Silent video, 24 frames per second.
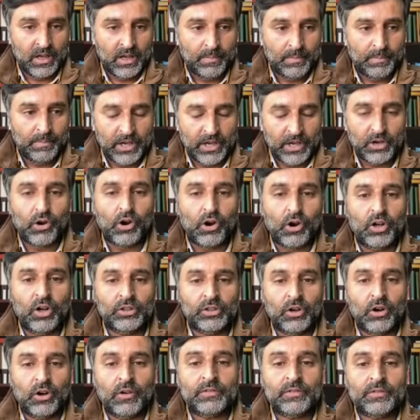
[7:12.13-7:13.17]
because
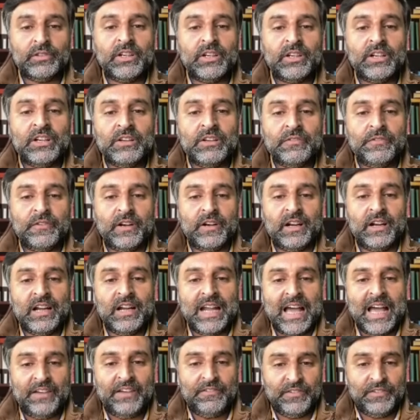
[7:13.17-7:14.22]
of the different
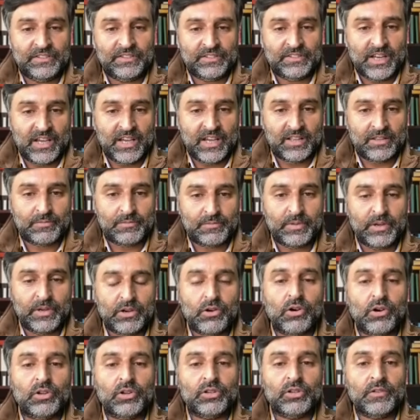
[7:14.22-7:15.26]
lifestyles,
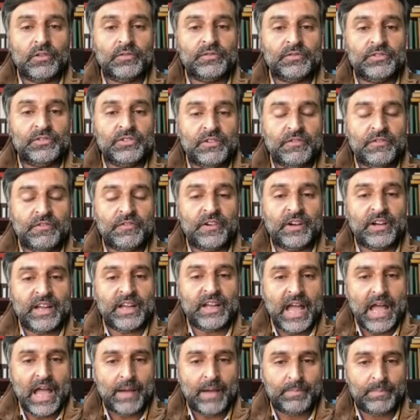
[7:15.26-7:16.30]
because of different
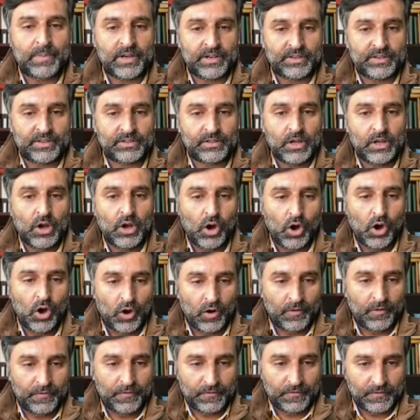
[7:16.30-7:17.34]
habits
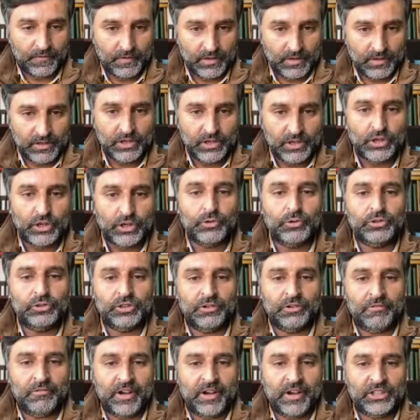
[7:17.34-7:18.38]
of new
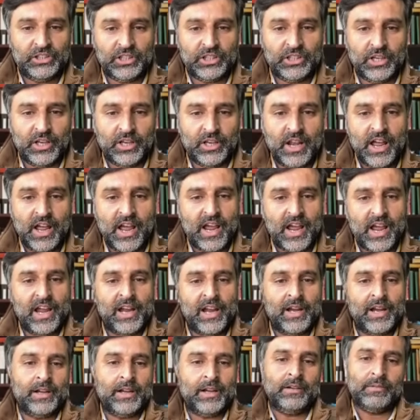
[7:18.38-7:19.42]
generation
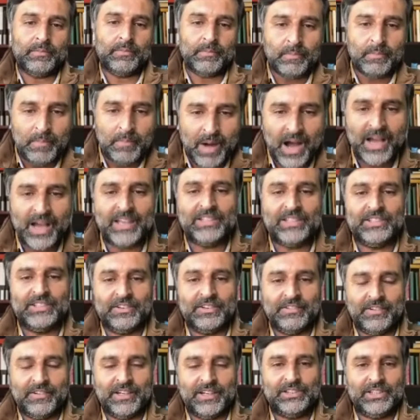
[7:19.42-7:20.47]
and my
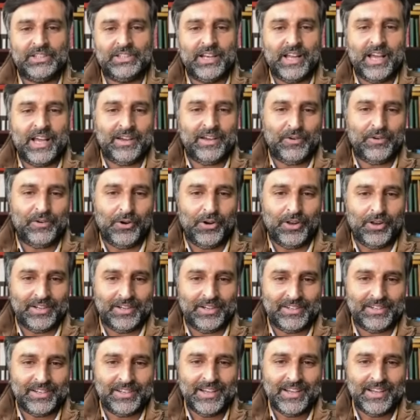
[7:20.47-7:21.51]
generation, I call it,
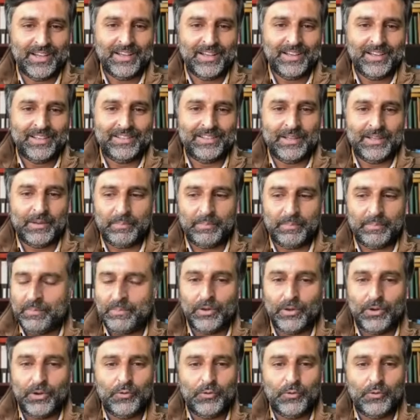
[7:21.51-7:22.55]
the
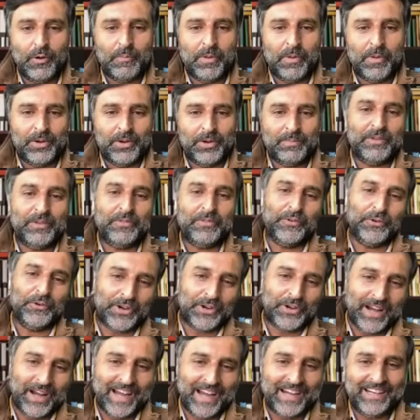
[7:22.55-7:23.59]
people who were born before
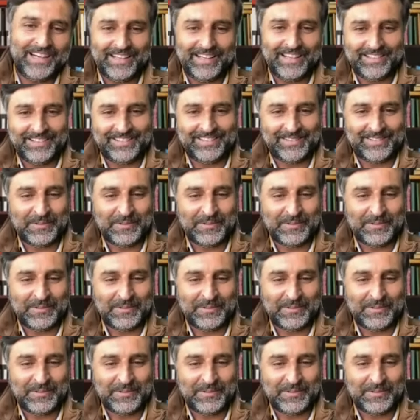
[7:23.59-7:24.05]
90s.